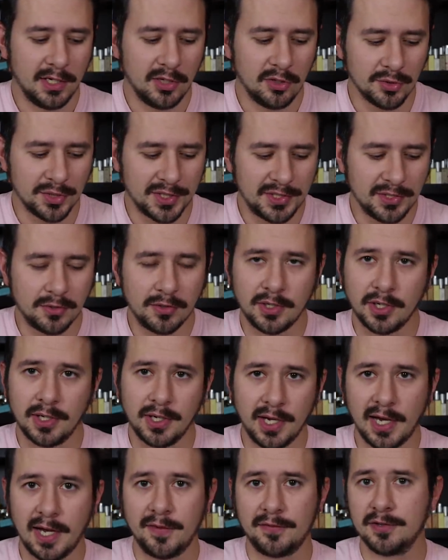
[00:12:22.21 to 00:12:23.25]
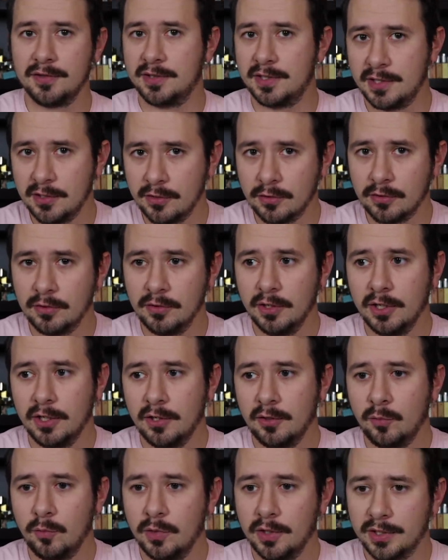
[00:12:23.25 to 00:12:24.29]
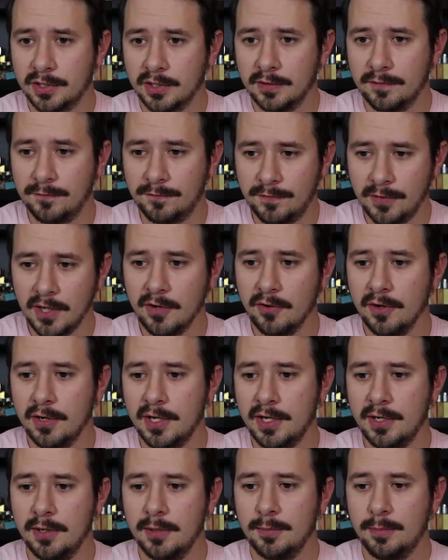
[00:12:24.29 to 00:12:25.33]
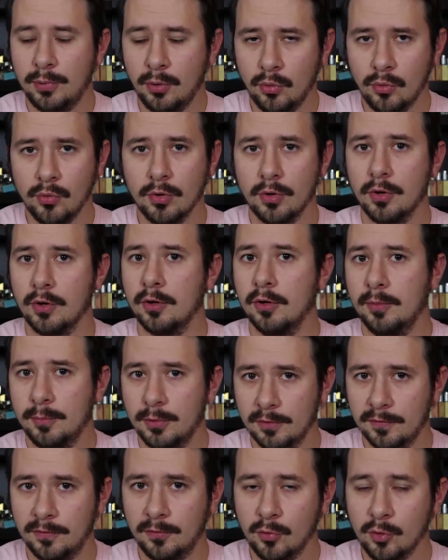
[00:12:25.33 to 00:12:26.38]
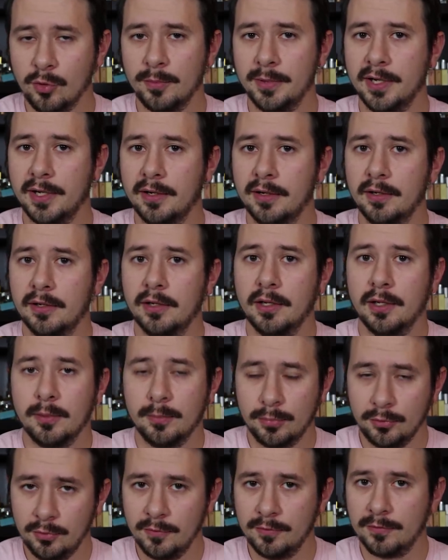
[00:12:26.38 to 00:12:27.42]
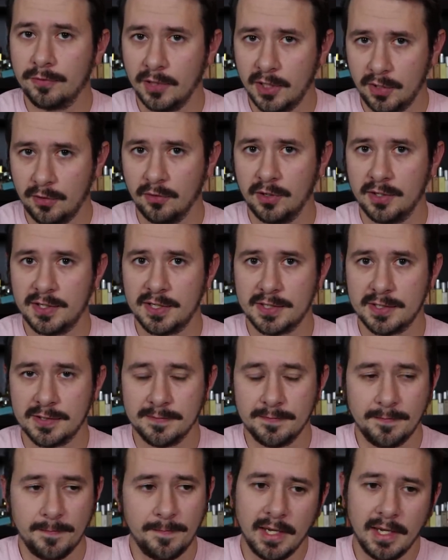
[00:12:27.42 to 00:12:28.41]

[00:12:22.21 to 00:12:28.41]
you're still gonna have to deal with a very poor performing blue fragrance.